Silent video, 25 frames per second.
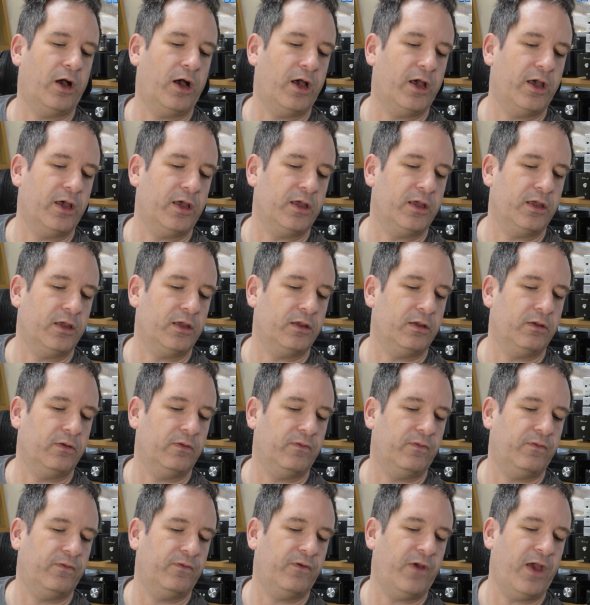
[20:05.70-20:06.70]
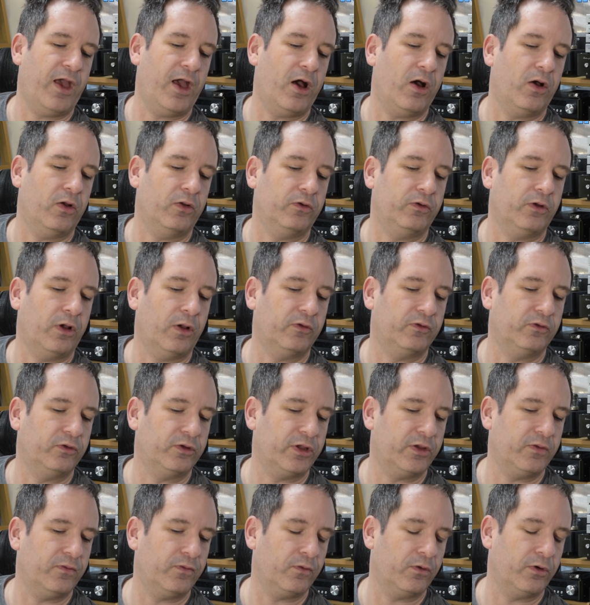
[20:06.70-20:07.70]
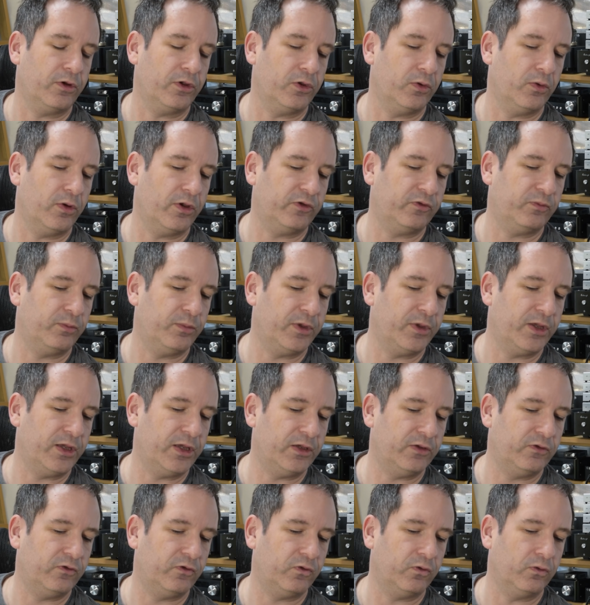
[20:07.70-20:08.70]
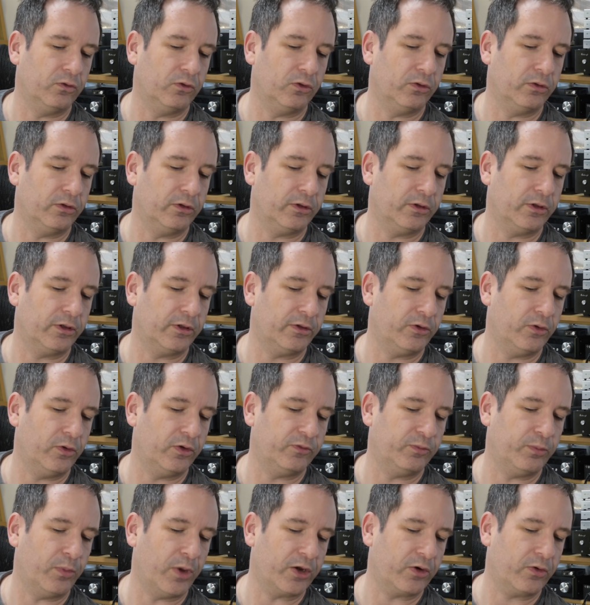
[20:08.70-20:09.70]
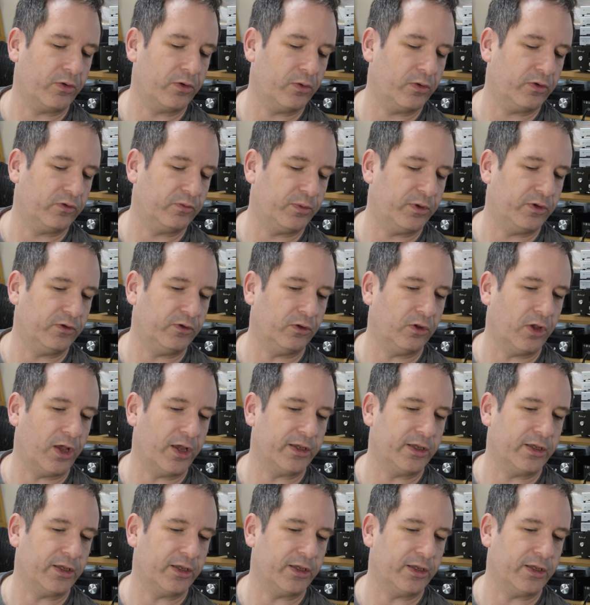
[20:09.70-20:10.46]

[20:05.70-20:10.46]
I found. I was looking for a USB to micro USB to